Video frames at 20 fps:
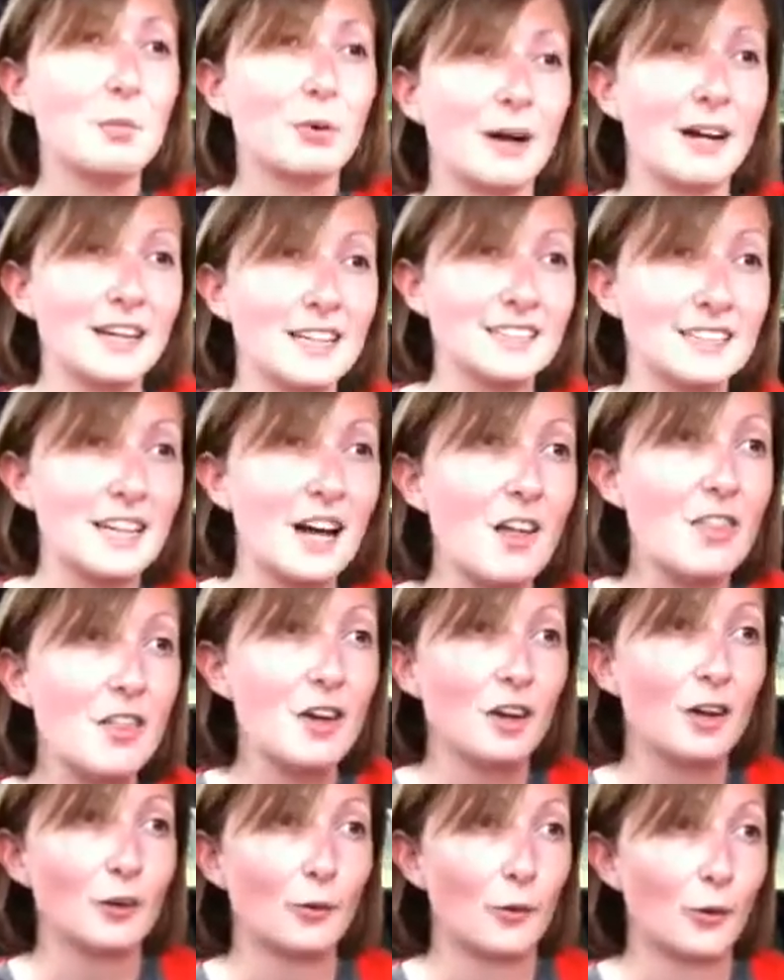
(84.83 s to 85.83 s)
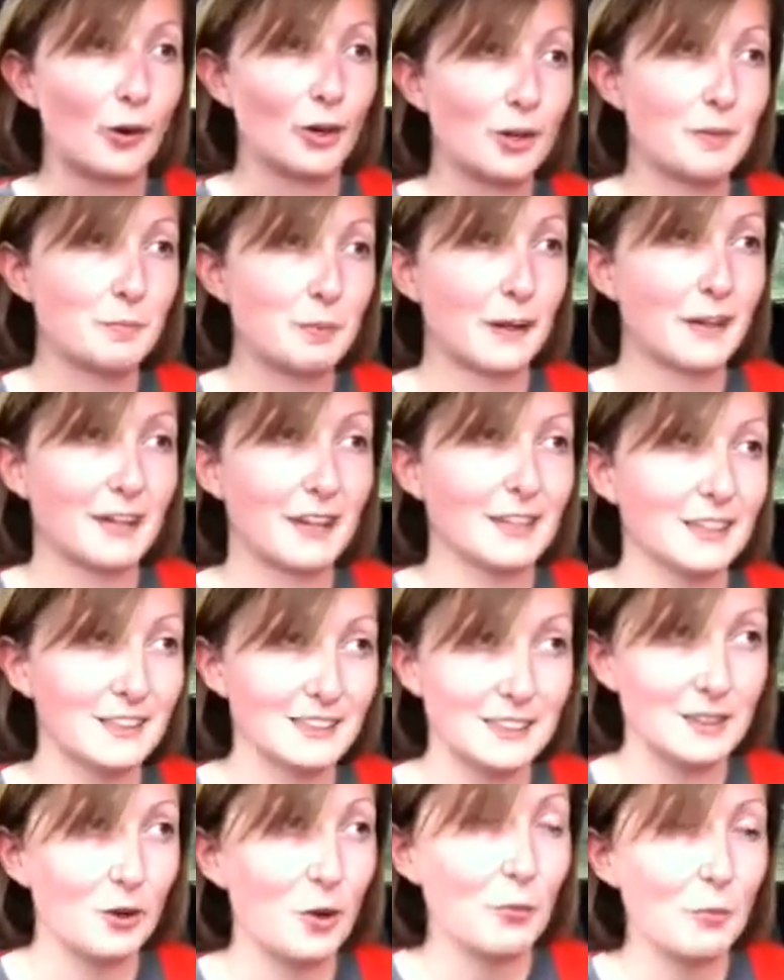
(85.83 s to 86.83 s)
Praise the Lord,
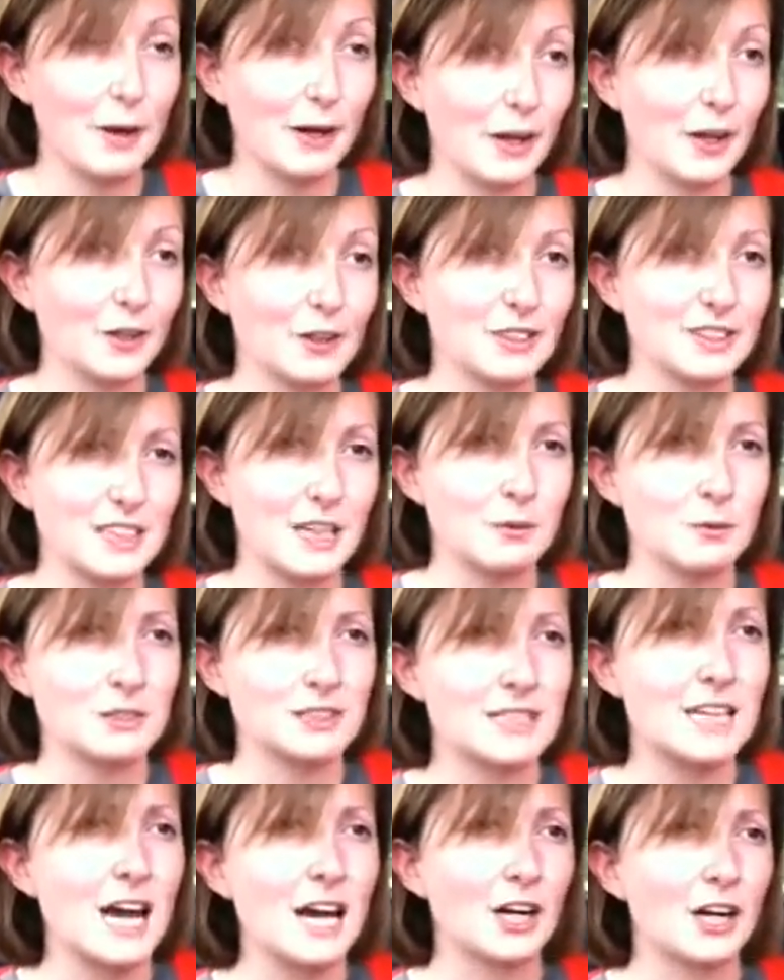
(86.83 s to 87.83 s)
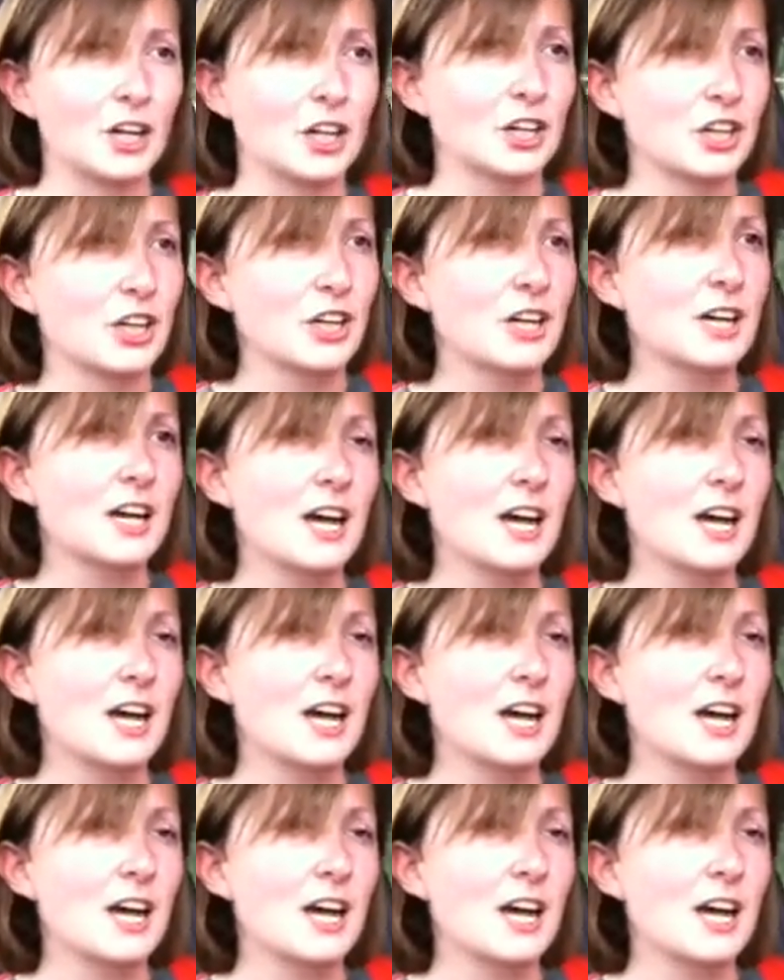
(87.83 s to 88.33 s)
because oh my goodness, I was knackered,